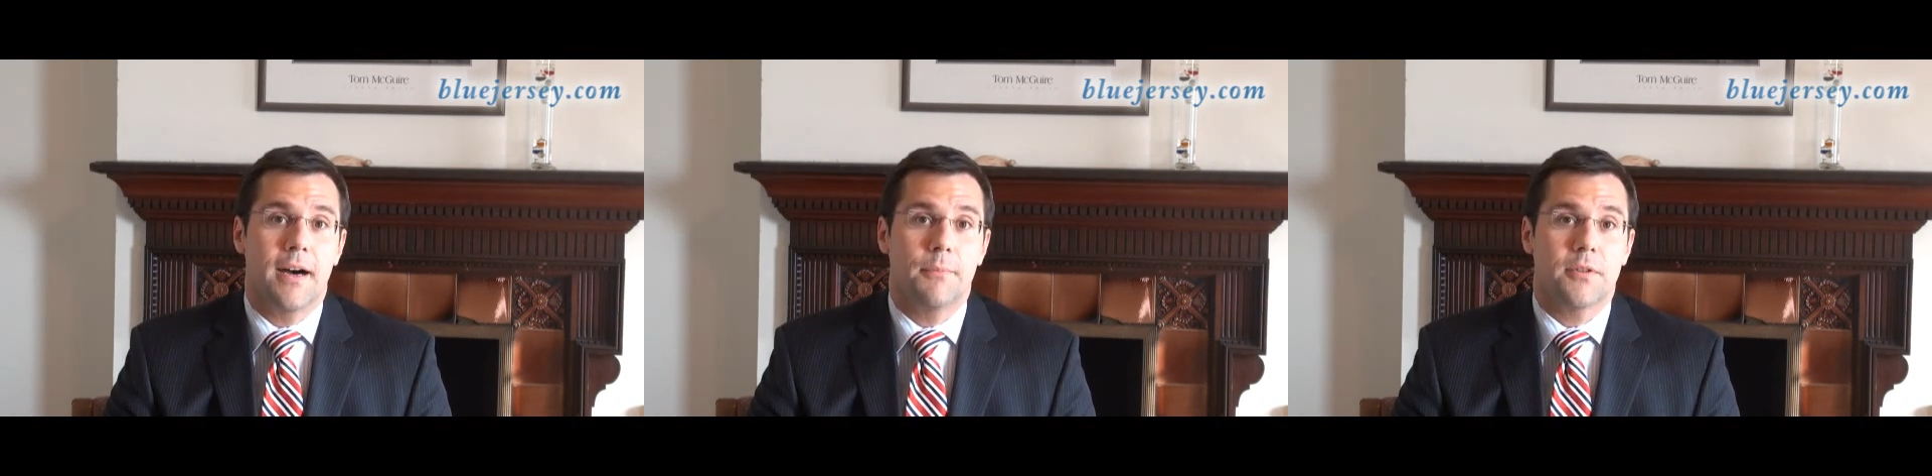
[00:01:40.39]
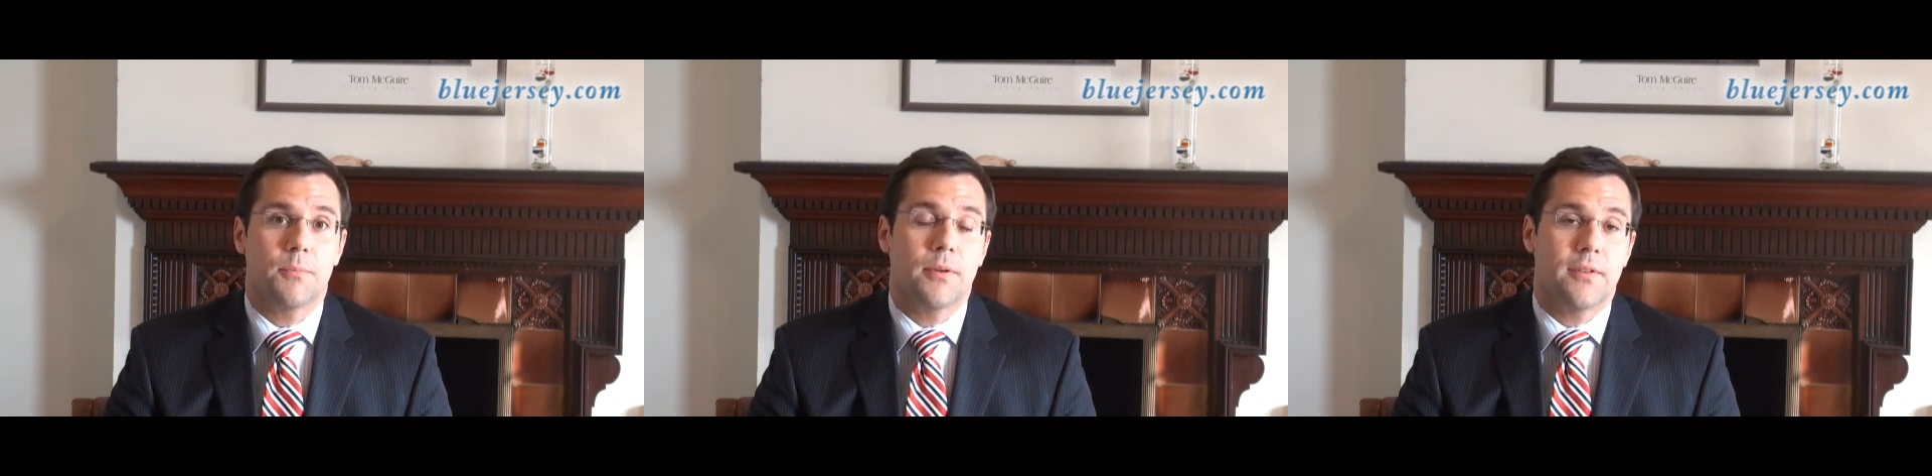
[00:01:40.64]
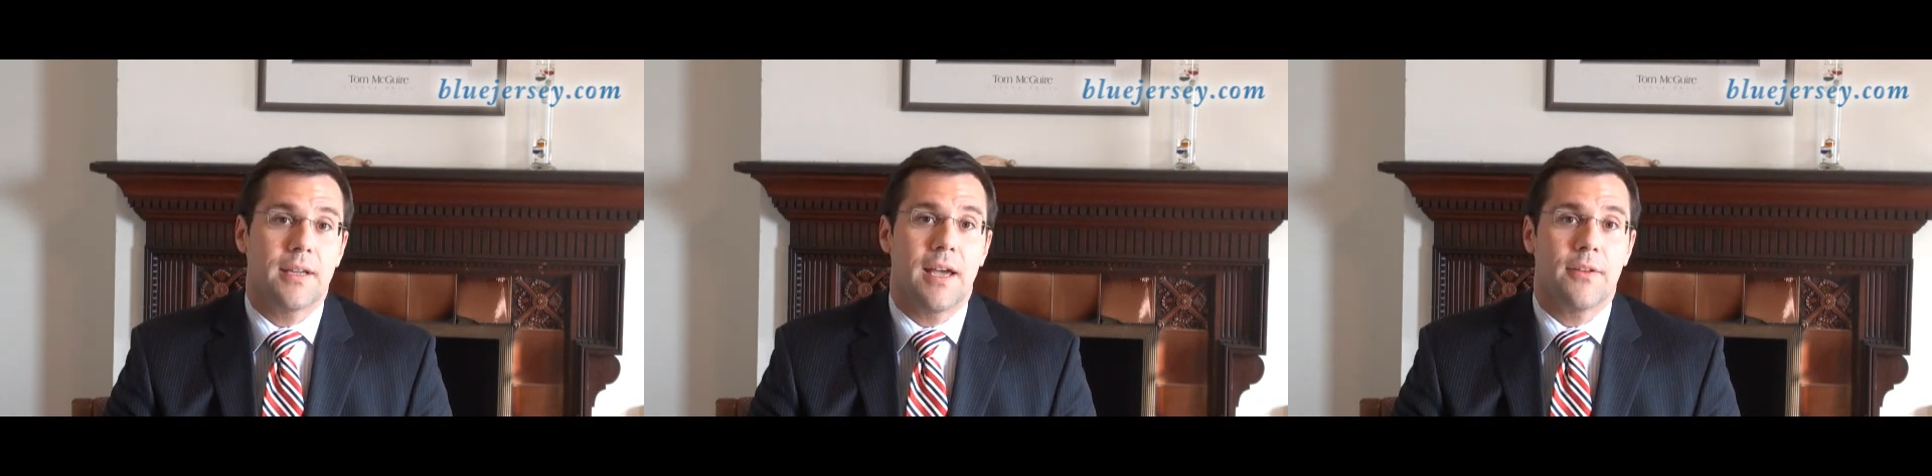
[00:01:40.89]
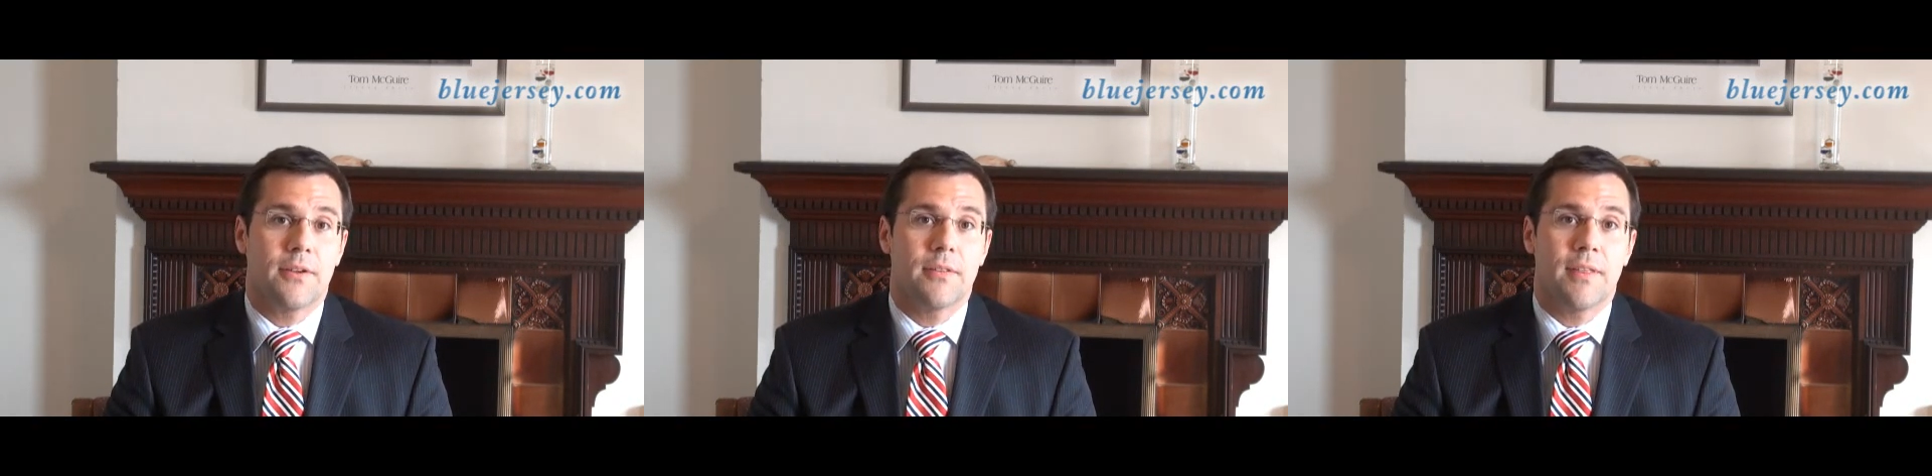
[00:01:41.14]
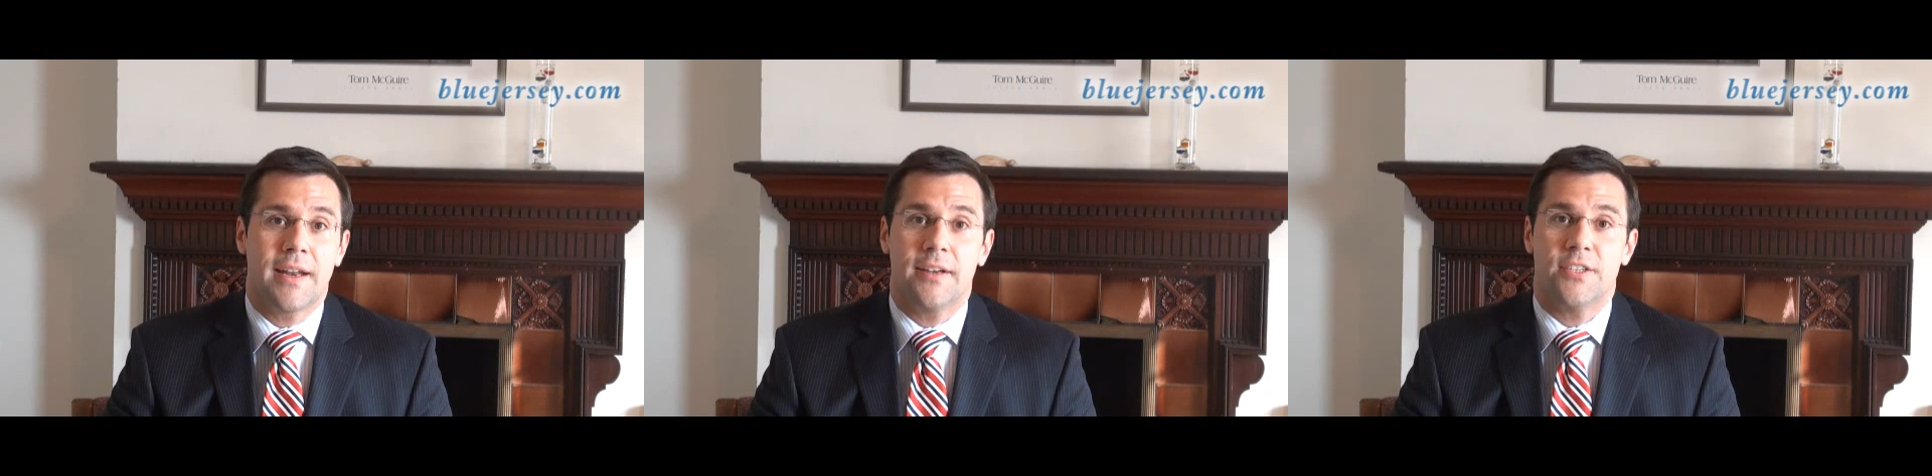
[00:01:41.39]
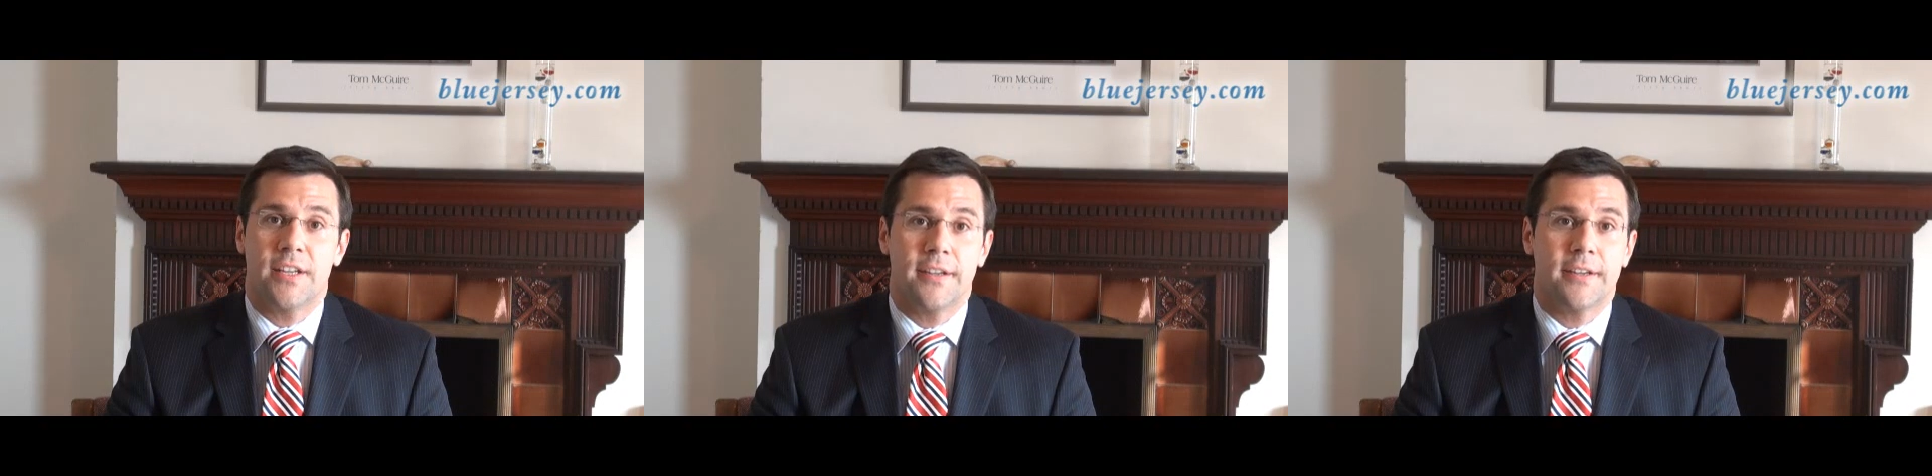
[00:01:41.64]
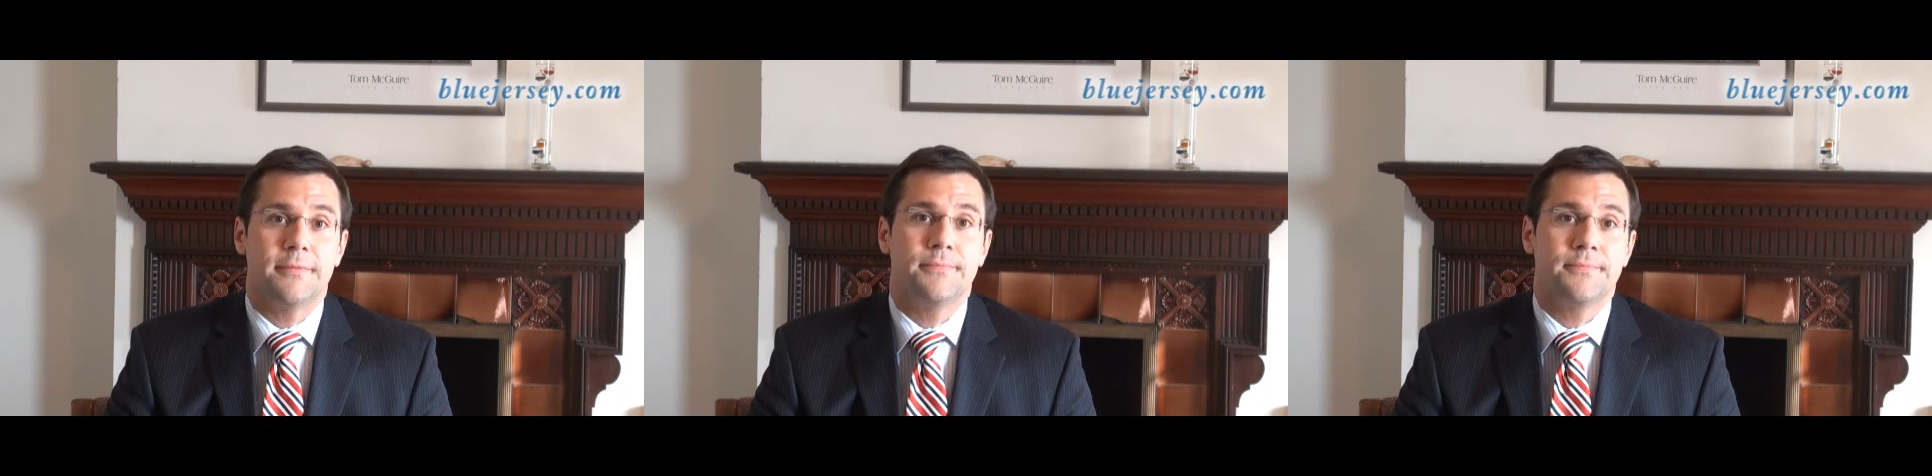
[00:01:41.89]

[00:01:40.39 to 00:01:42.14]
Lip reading: to put together that agenda.